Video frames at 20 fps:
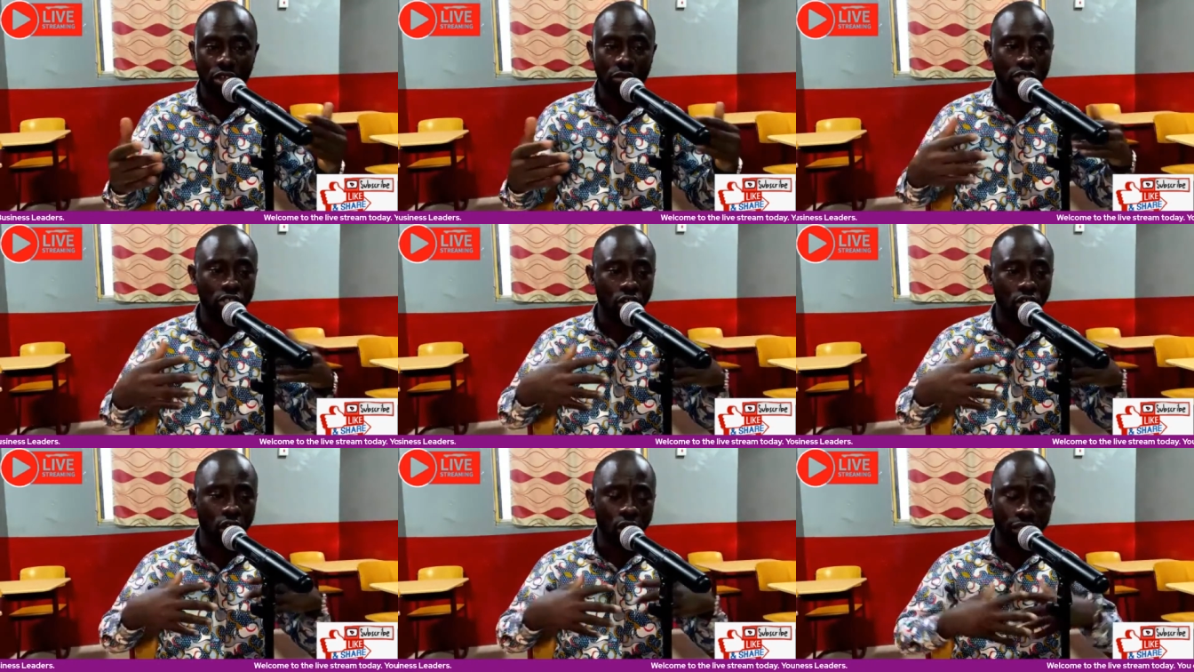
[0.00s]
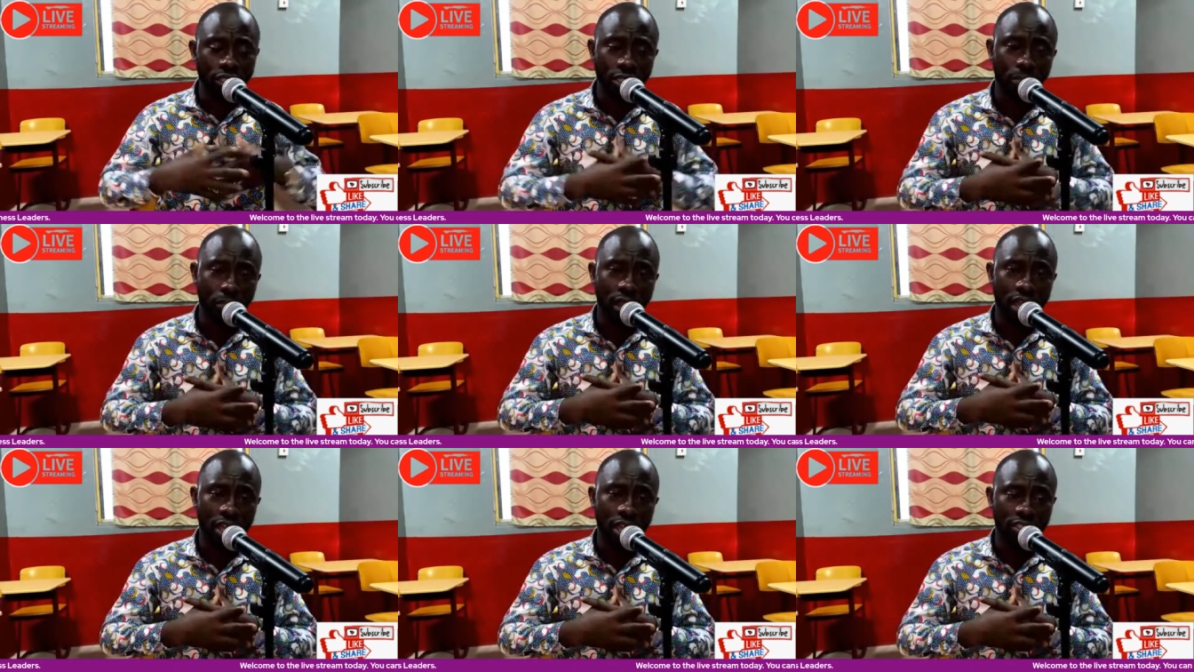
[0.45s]
It's always a
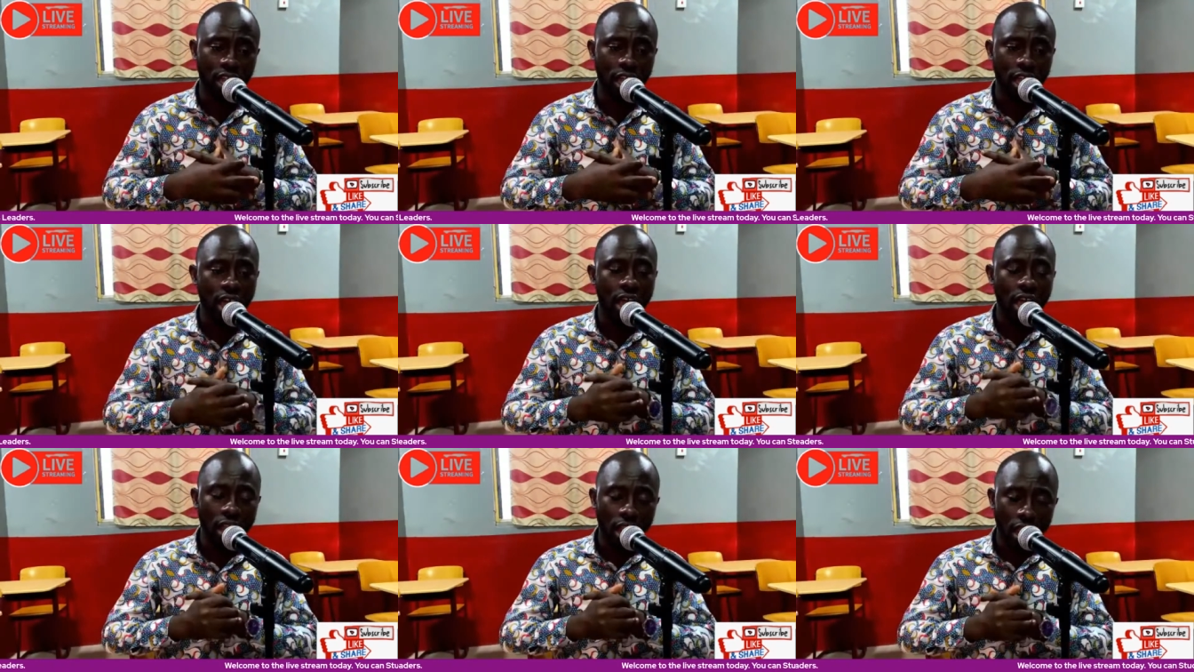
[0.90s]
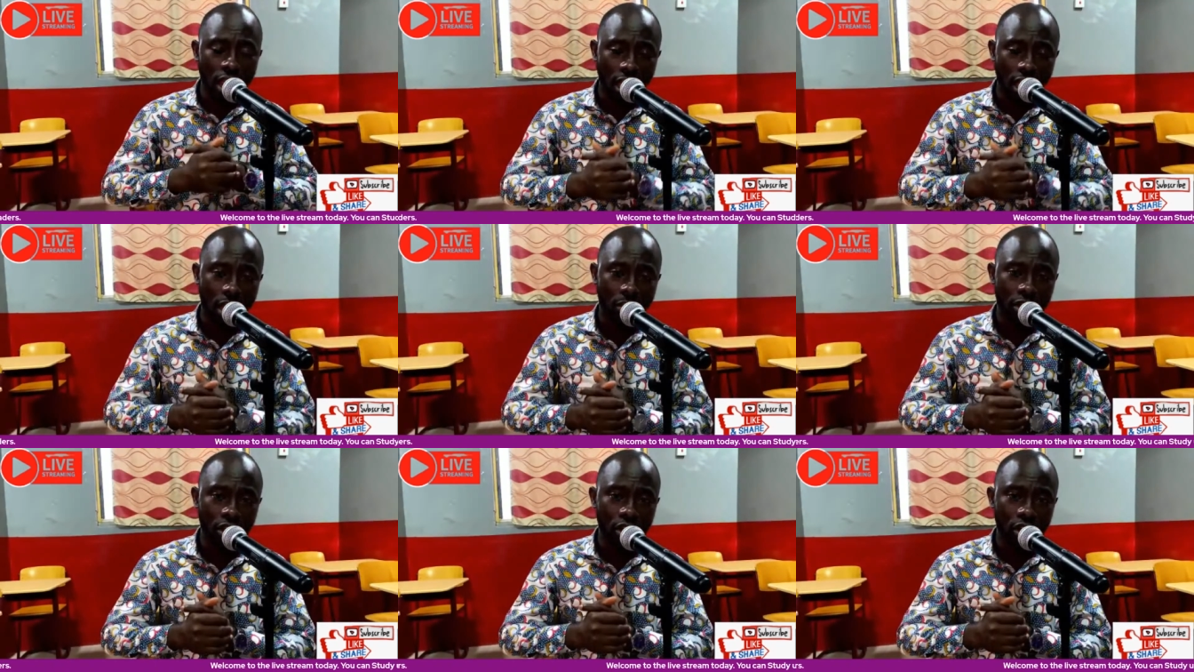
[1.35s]
pleasure
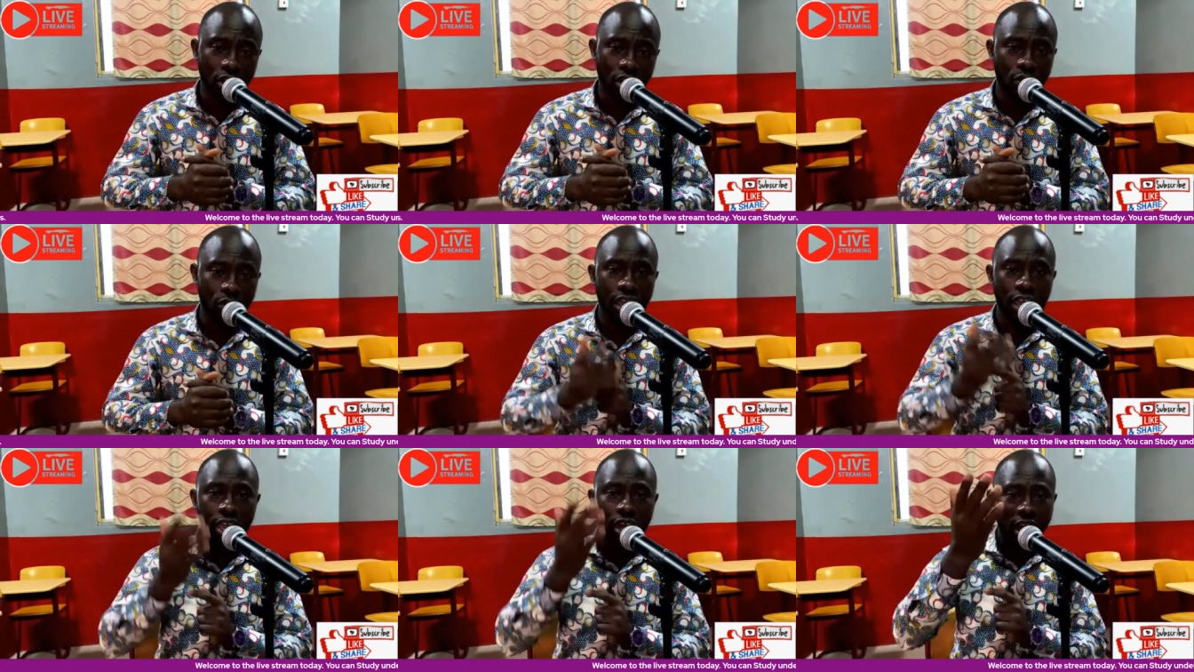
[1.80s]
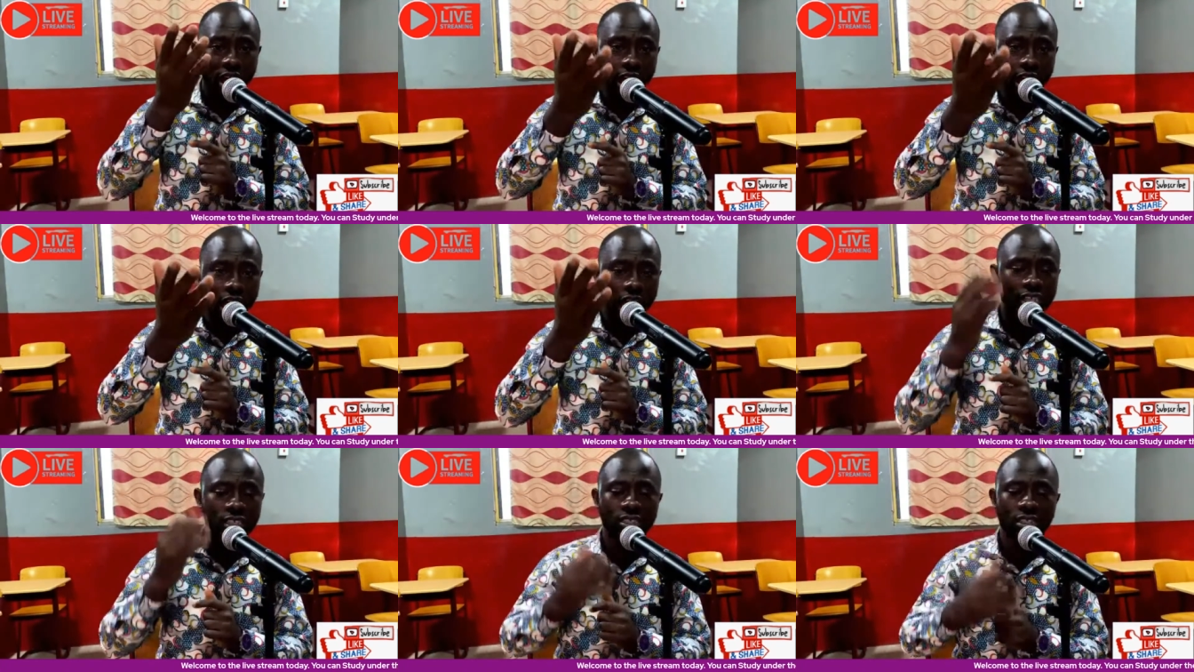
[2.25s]
coming your way
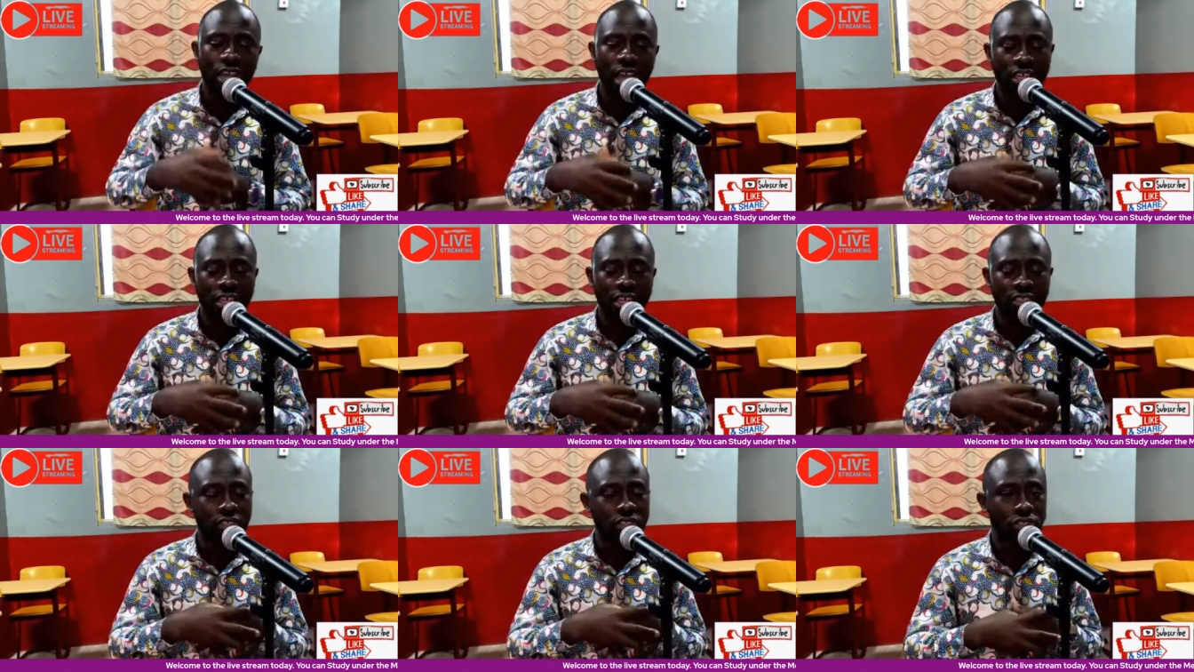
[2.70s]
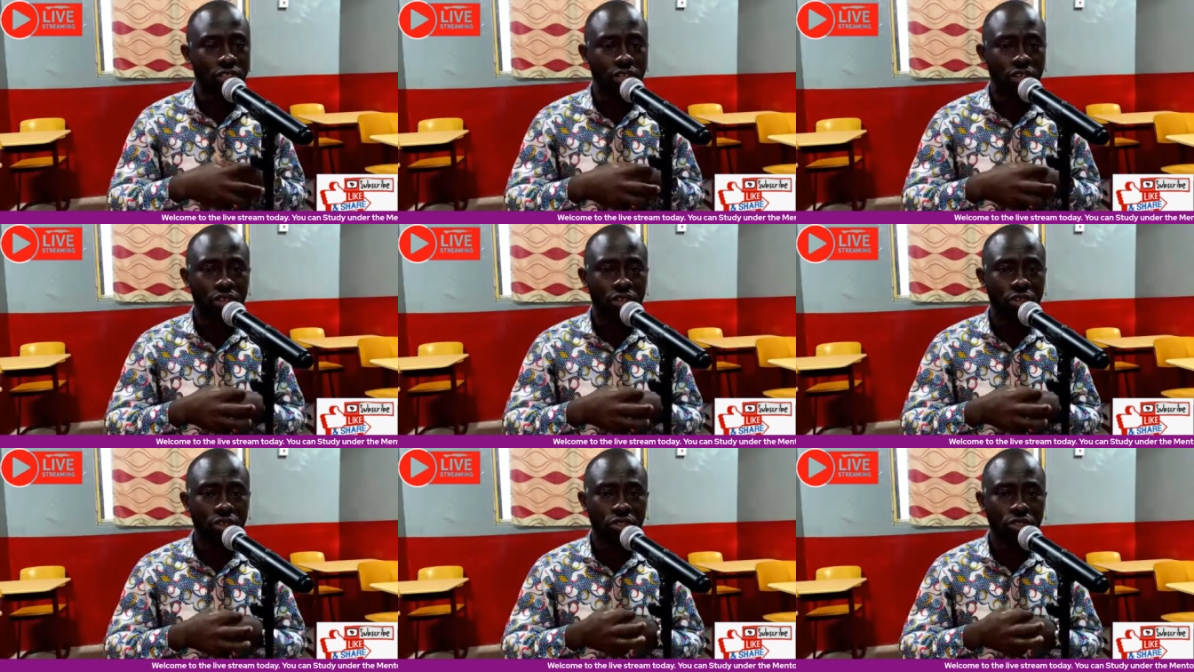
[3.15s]
and assisting
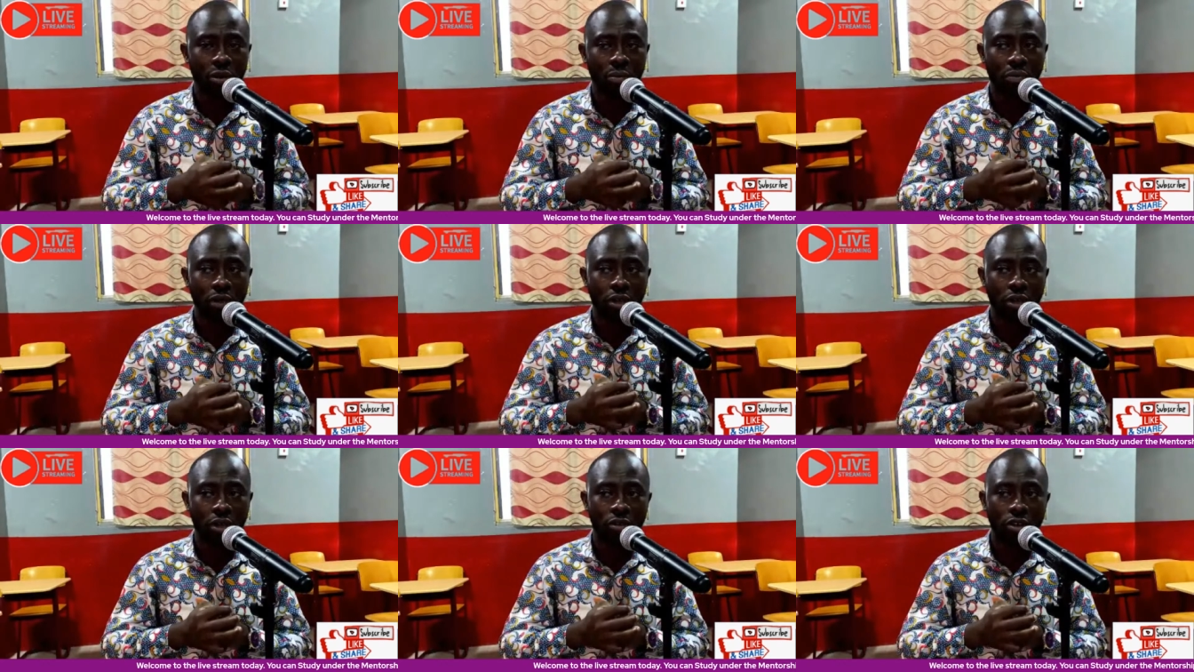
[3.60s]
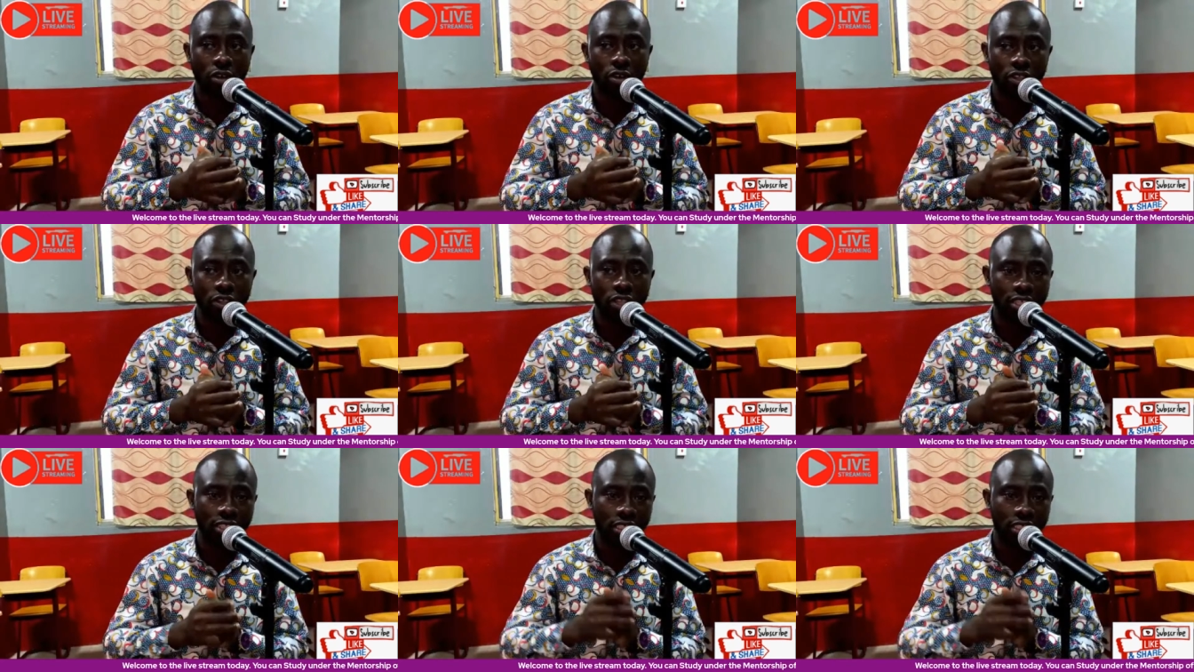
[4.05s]
you to prepare well for the
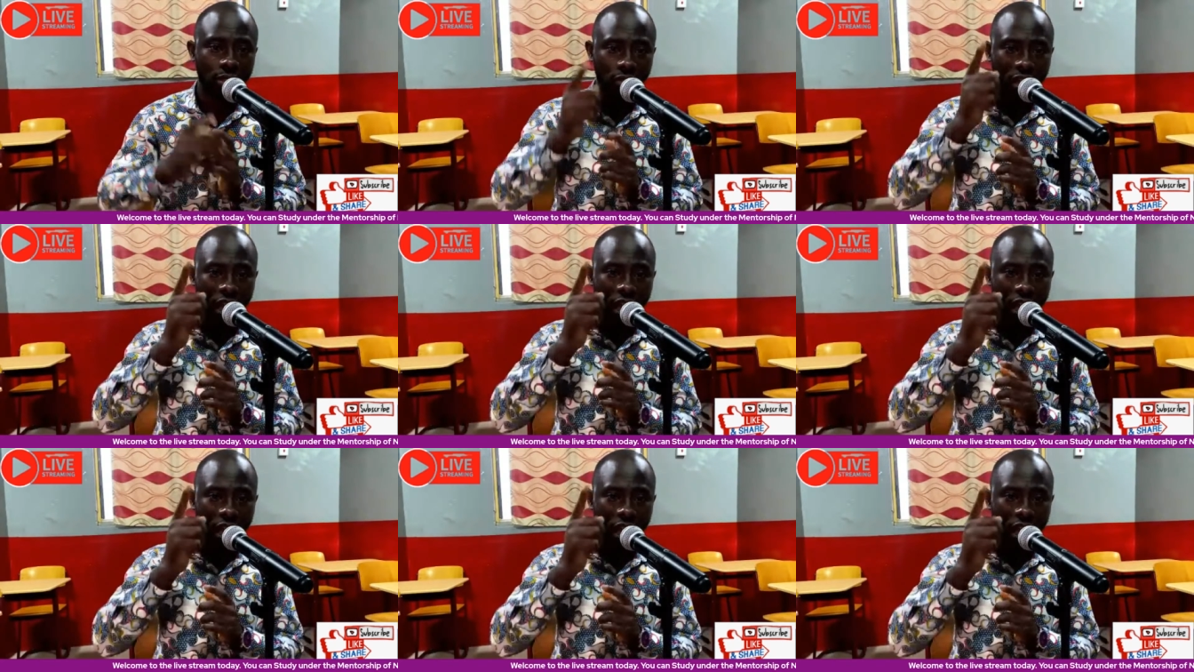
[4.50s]
exam.